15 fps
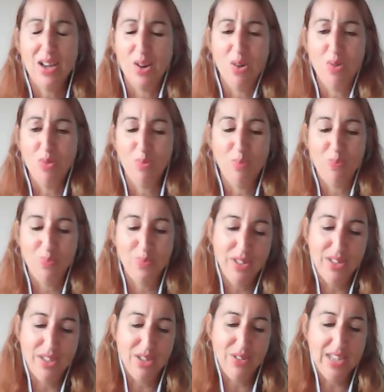oh,
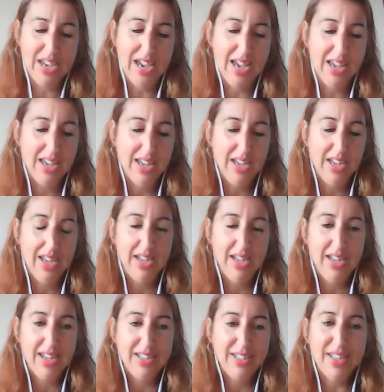you know, yeah,
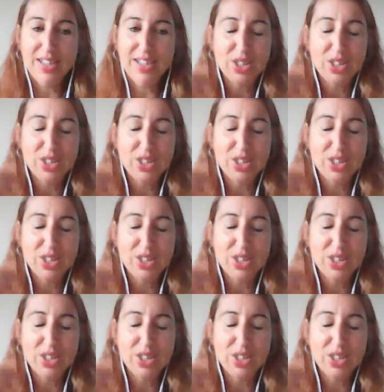D-